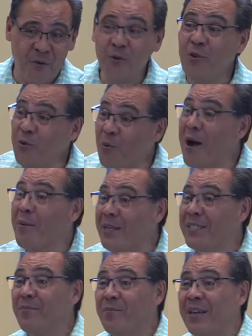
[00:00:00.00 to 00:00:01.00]
who you want
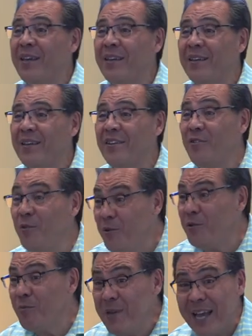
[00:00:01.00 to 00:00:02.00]
me to be.
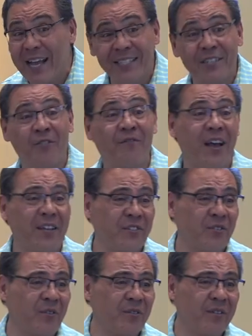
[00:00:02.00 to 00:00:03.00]
Use me as your
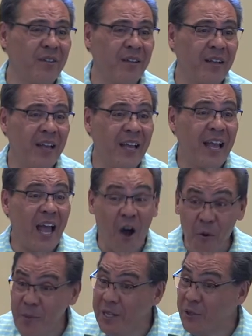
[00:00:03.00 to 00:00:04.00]
vessel.
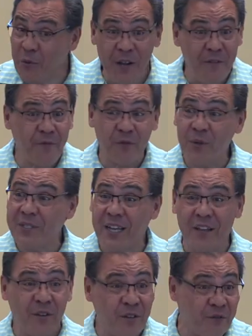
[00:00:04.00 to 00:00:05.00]
Help me to influence
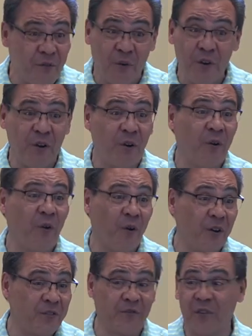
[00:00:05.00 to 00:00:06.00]
others for your
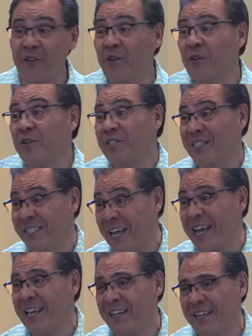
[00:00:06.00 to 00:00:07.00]
cause, for your
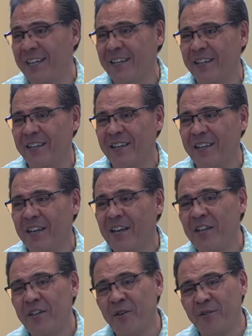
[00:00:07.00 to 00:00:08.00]
sake.
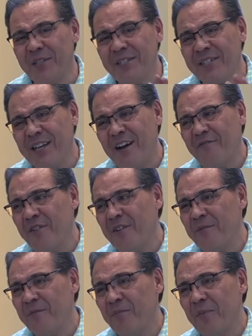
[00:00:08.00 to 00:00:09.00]
You'll
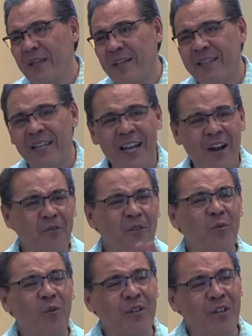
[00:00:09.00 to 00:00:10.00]
discover that not
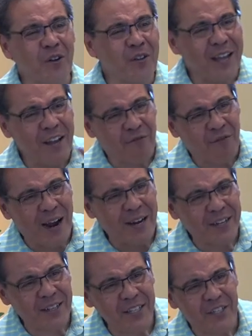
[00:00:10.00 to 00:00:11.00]
only will your life
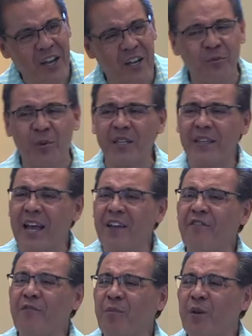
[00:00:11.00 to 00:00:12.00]
radically change, but the
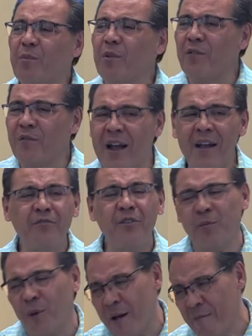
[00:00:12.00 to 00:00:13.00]
life of people around
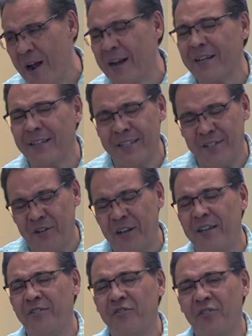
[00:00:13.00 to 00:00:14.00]
you will radically
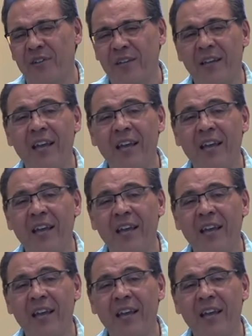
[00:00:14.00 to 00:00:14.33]
change.